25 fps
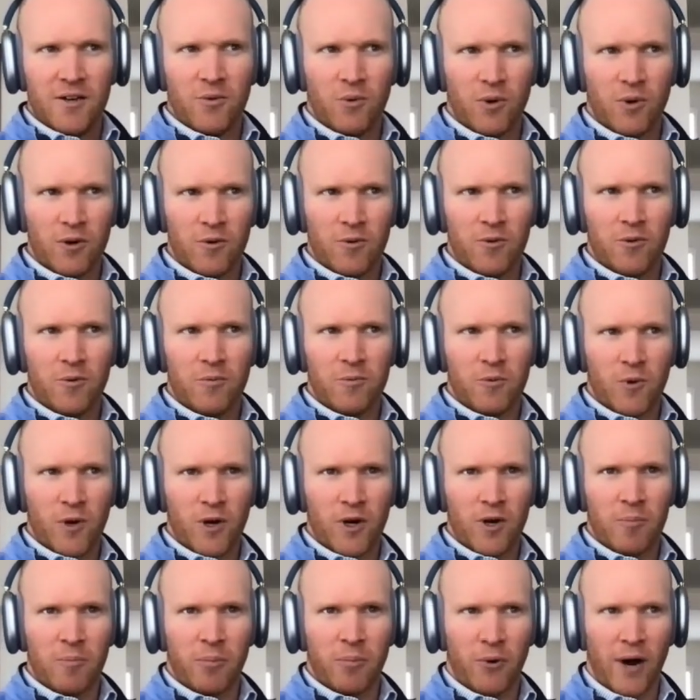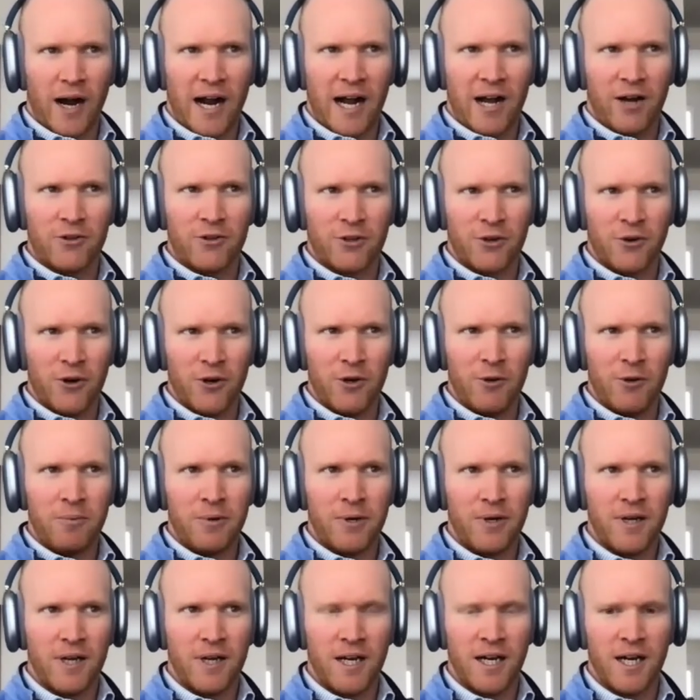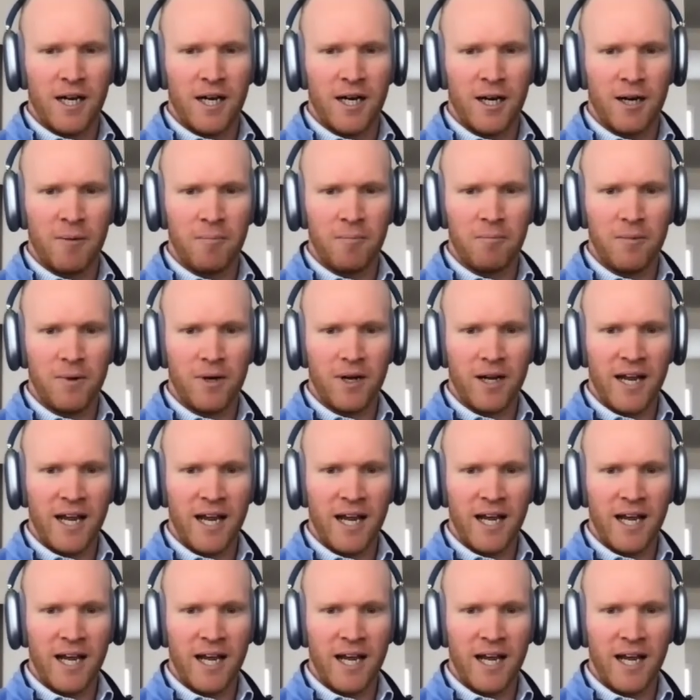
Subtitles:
we're a proud group, and